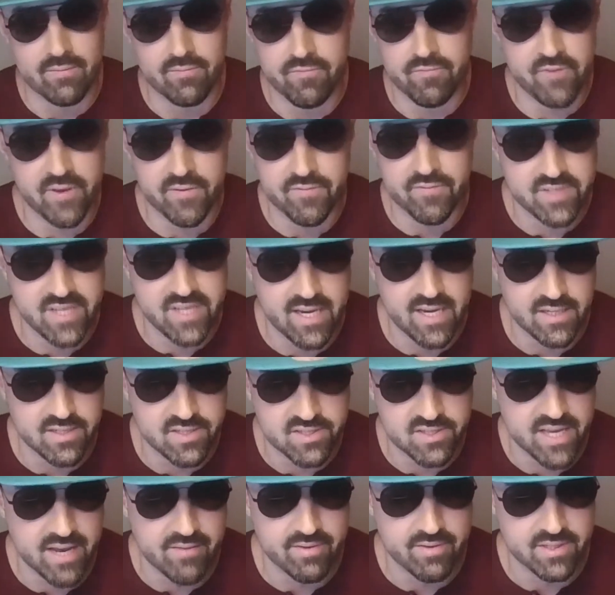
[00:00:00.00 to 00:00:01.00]
15,
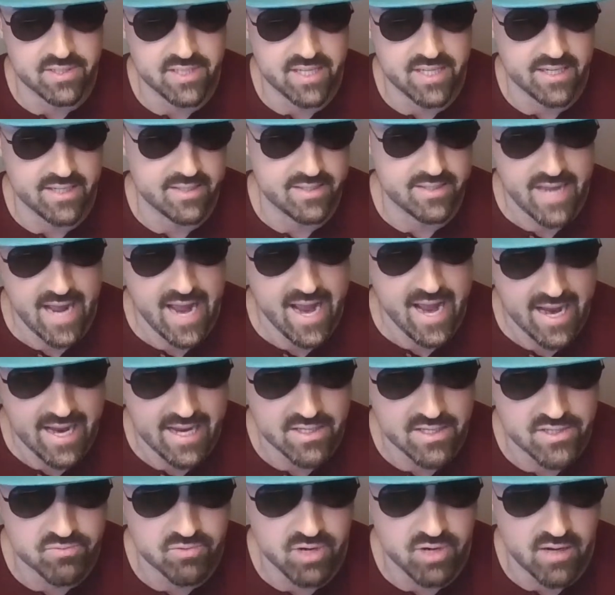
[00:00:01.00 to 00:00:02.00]
17
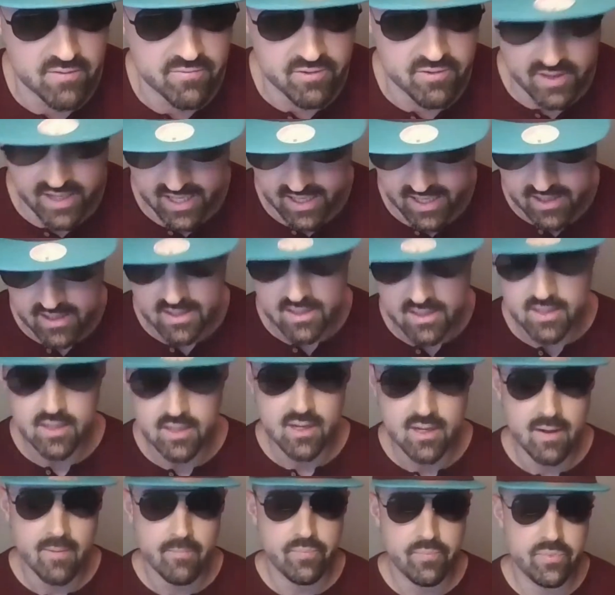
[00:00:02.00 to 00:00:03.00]
days roughly.
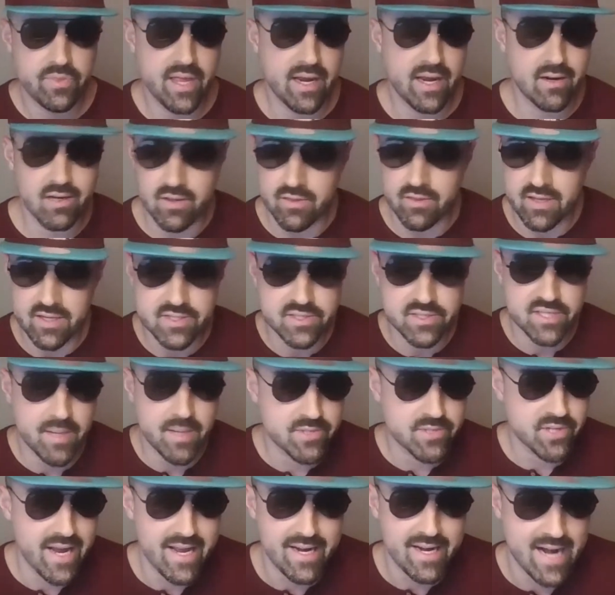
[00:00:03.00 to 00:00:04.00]
These teams
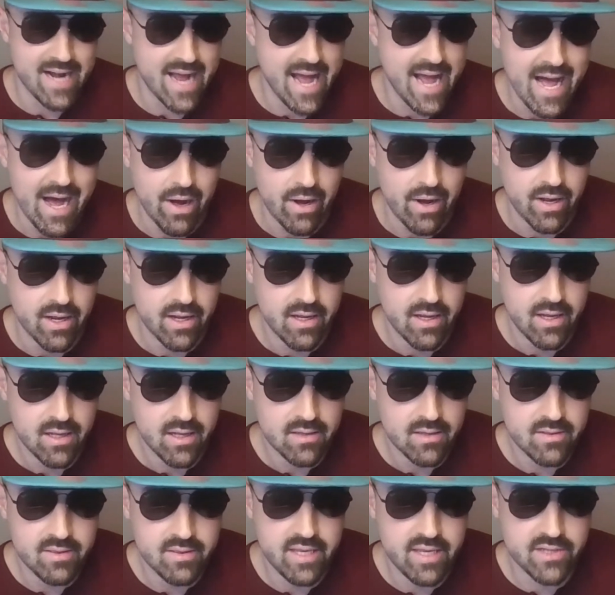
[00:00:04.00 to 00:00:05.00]
are in and out.
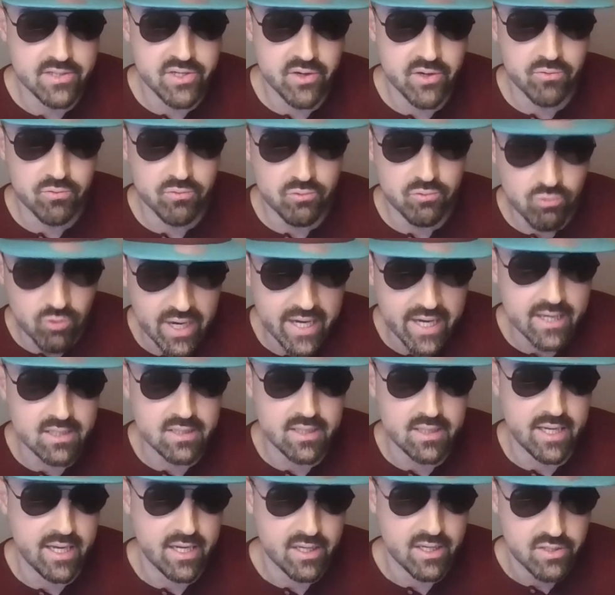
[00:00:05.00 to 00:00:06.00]
These are
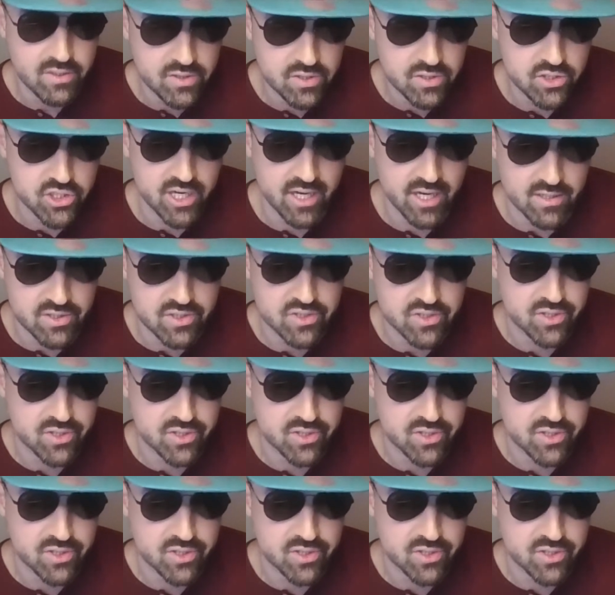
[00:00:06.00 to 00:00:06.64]
really just